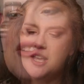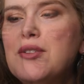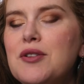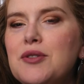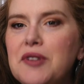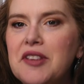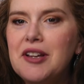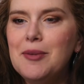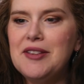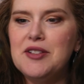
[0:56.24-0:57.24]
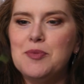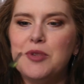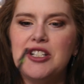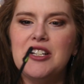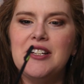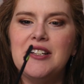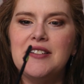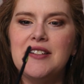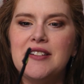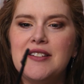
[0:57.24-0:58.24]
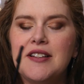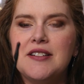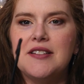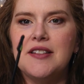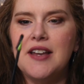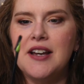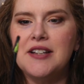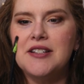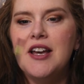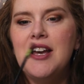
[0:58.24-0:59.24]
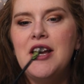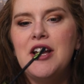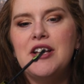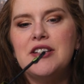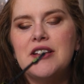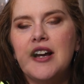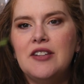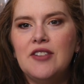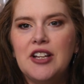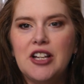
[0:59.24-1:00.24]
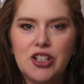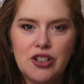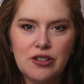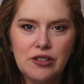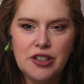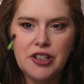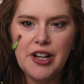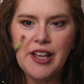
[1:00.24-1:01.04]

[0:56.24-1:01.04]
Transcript: So the cool thing about this brush is it says that it's kind of like a curler